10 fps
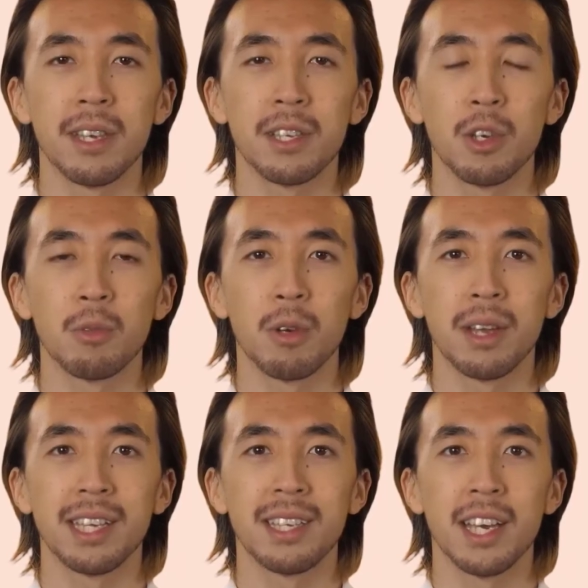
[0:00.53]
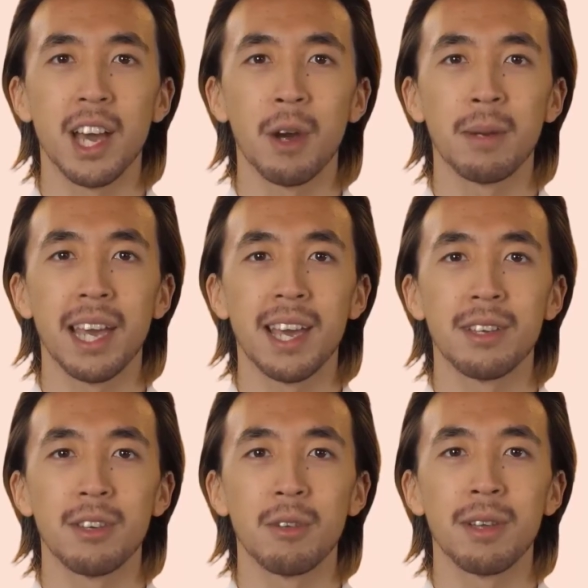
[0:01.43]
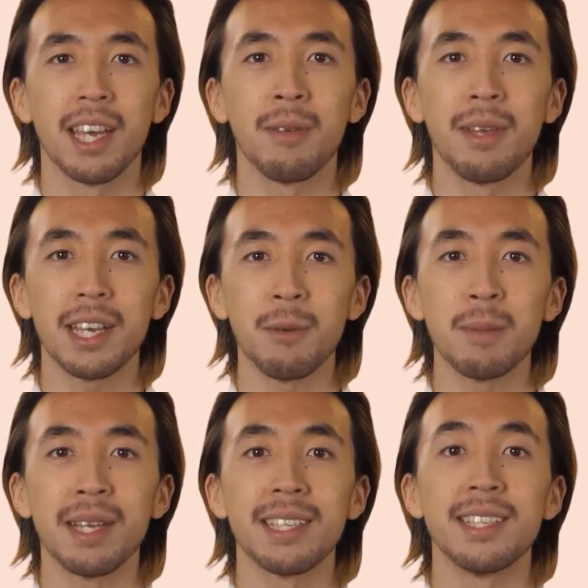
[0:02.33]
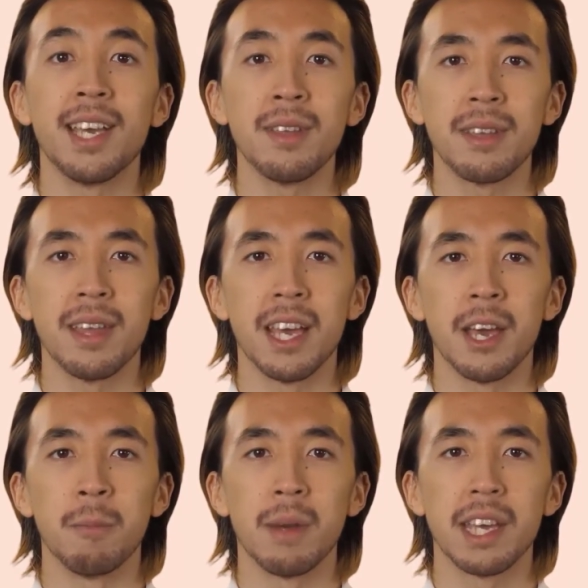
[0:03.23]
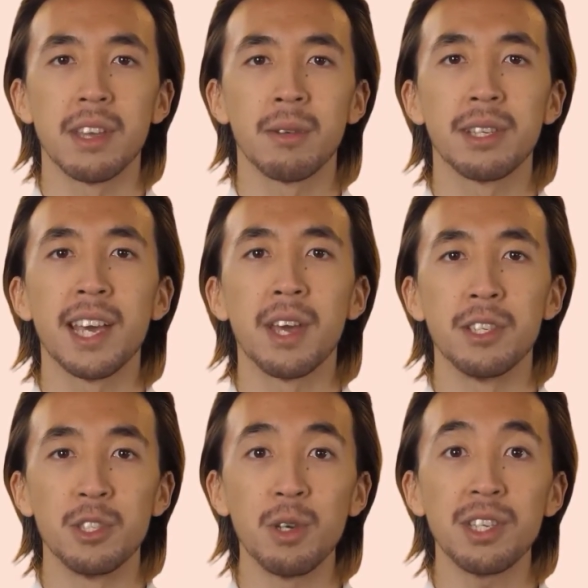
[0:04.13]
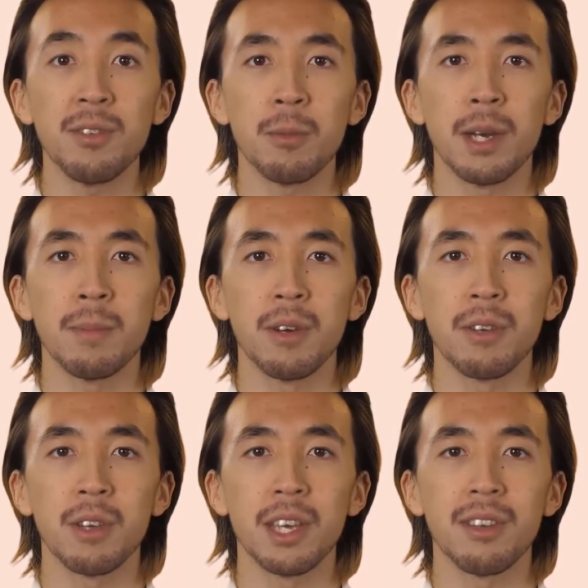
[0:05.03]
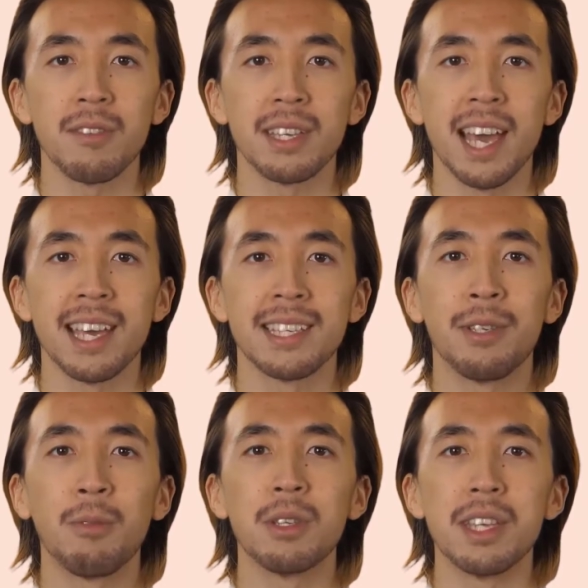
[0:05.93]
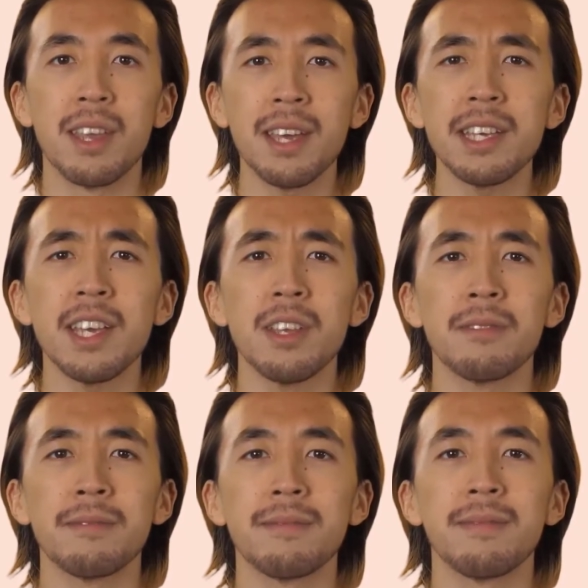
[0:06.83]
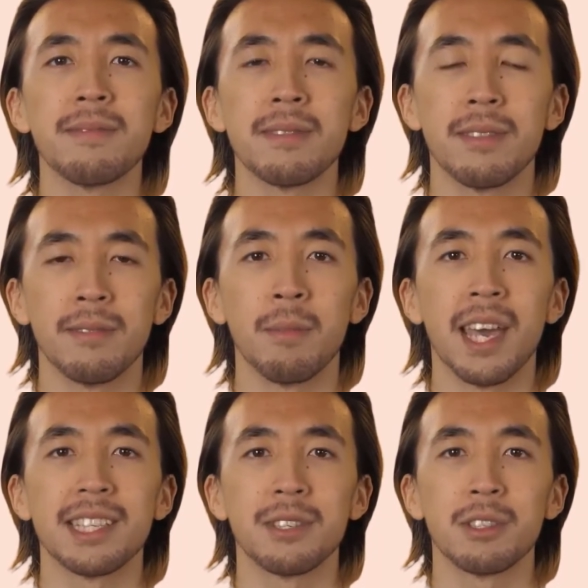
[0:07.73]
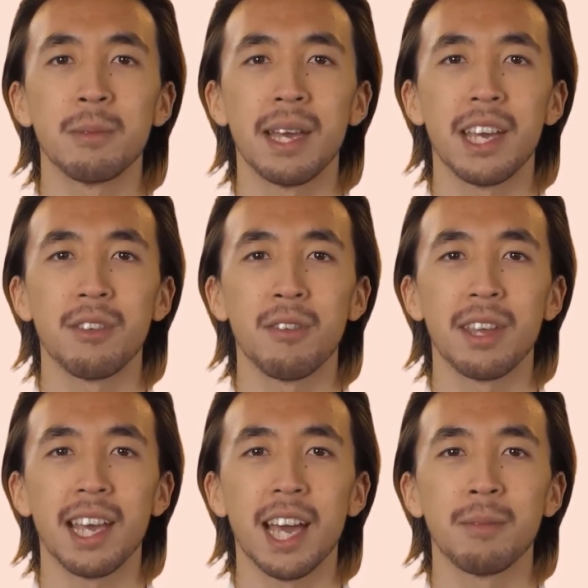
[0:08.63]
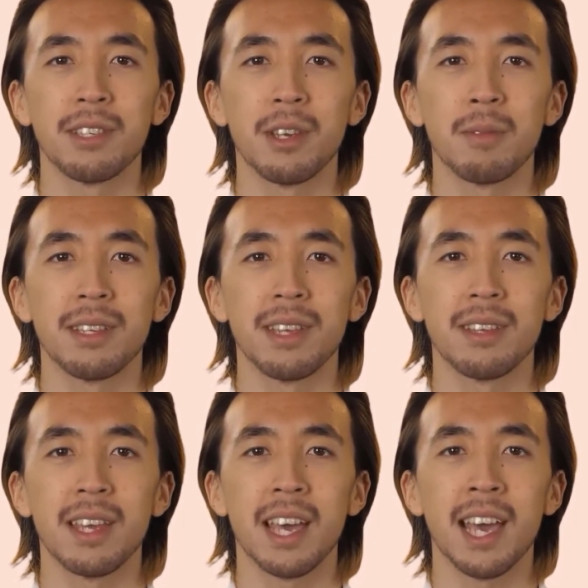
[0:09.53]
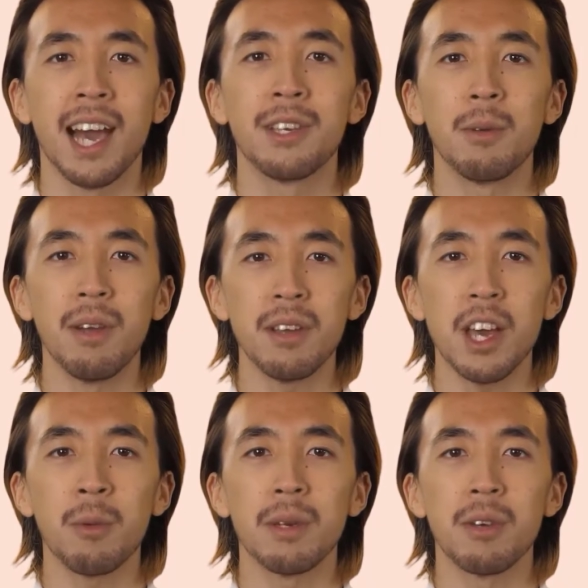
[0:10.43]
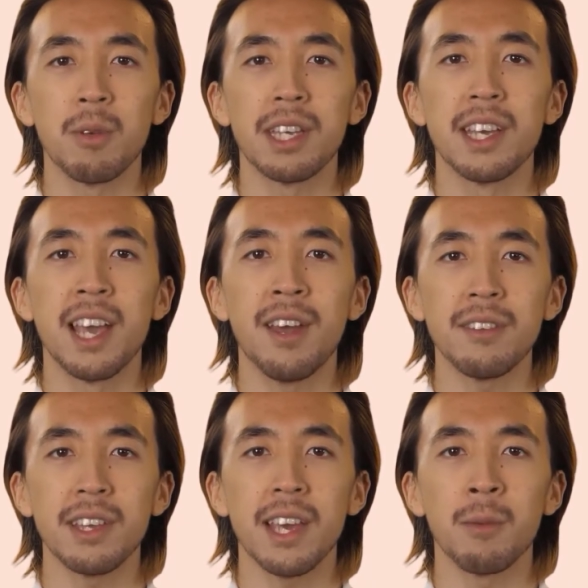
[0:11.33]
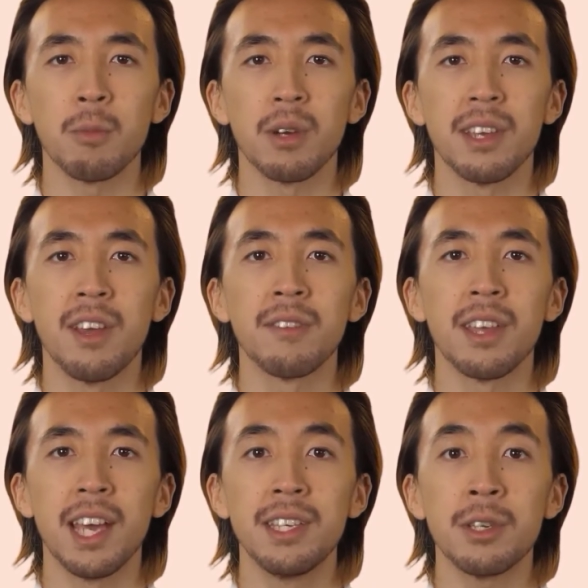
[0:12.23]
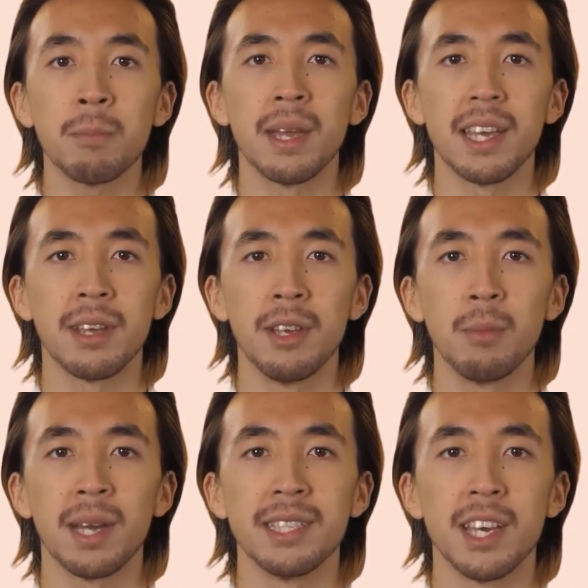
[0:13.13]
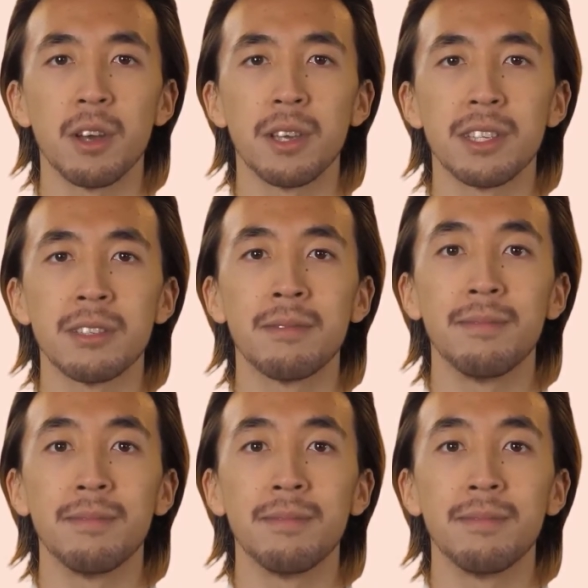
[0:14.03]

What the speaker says: Uber is a common household name in the present time, making it the top choice for people looking for taxi booking on the go. Massive demand for the app's services has made the company reach a hefty net worth of 90 billion US dollars.